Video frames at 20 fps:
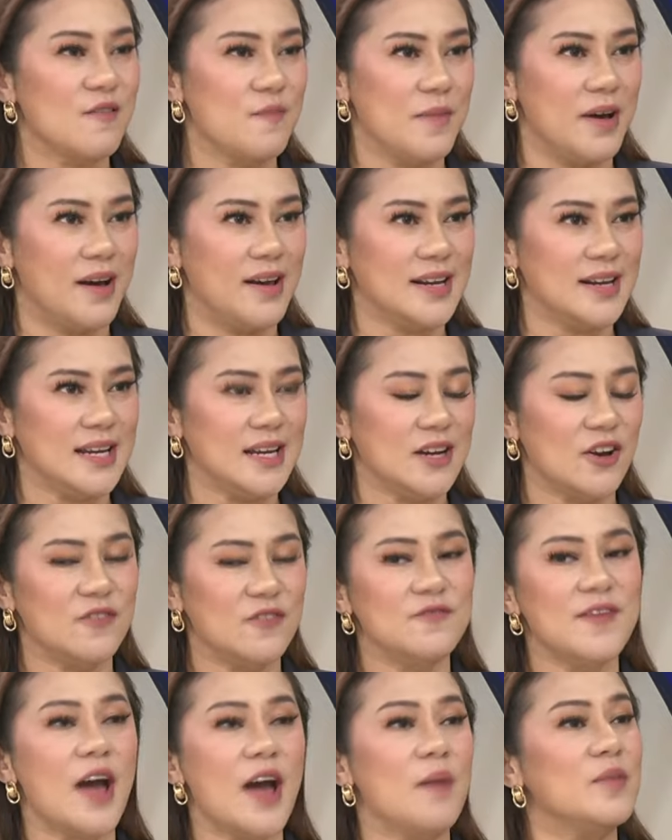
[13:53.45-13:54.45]
money on
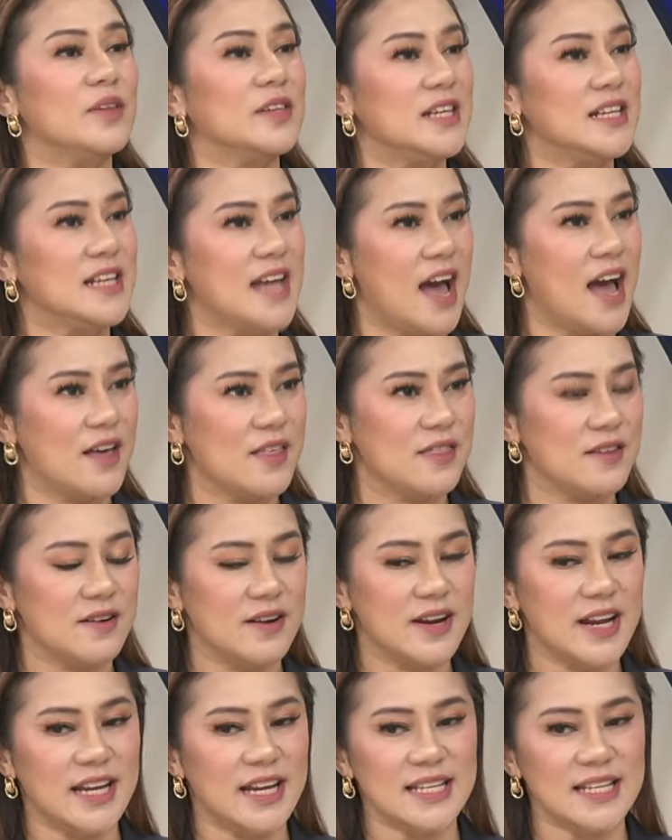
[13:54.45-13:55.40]
family gatherings,